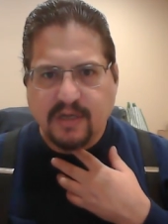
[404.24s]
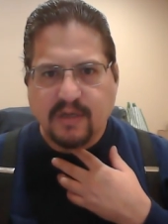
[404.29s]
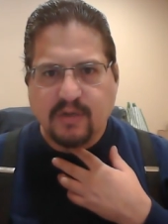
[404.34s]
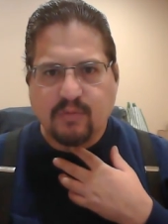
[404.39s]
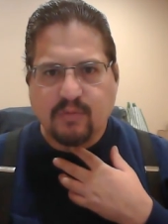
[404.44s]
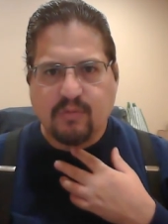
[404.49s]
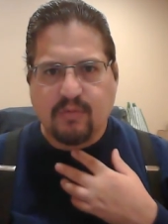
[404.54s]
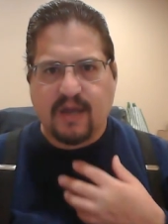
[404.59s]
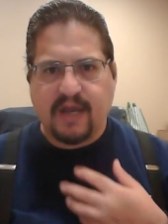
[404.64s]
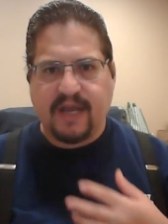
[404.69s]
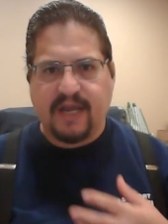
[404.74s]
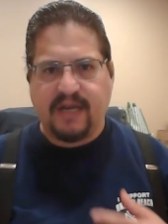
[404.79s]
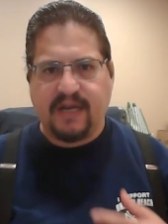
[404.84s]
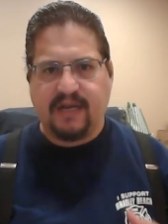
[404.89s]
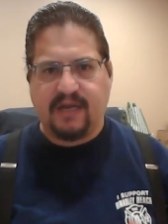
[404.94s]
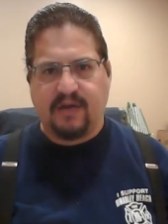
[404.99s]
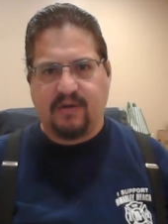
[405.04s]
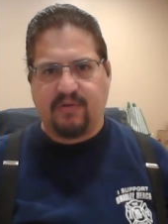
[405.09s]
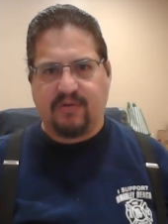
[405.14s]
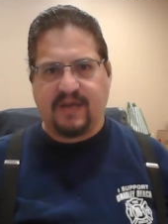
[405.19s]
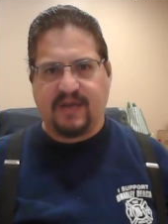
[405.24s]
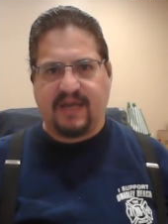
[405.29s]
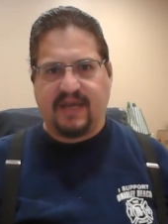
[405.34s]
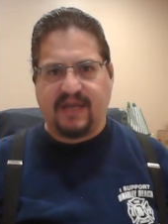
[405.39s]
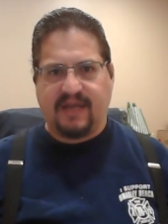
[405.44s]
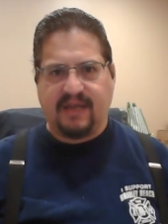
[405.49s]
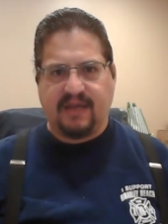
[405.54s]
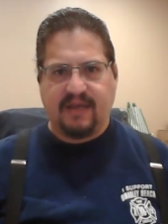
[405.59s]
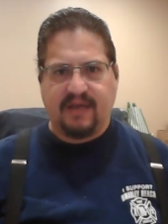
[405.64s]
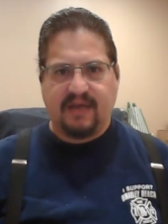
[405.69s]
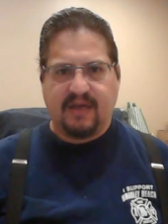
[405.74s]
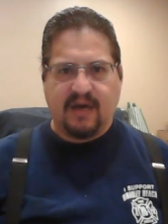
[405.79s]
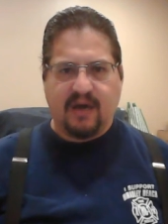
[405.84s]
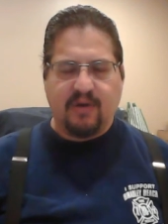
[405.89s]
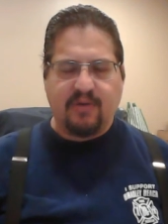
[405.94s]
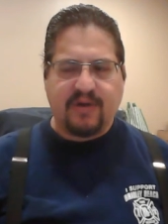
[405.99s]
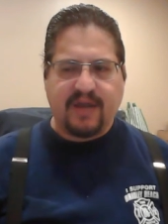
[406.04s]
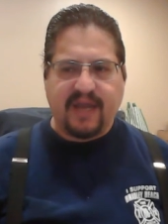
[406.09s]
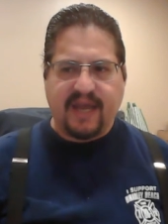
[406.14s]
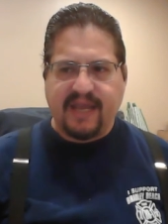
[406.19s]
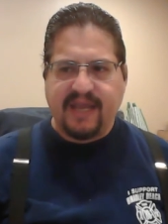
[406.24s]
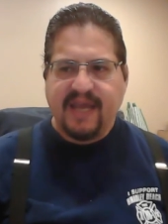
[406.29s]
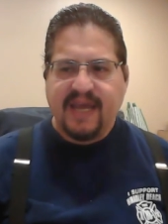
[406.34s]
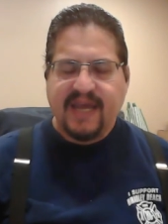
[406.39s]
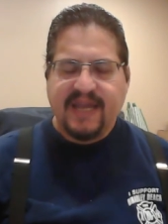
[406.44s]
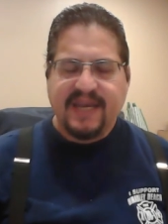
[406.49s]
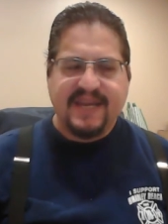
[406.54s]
right? Okay. Okay.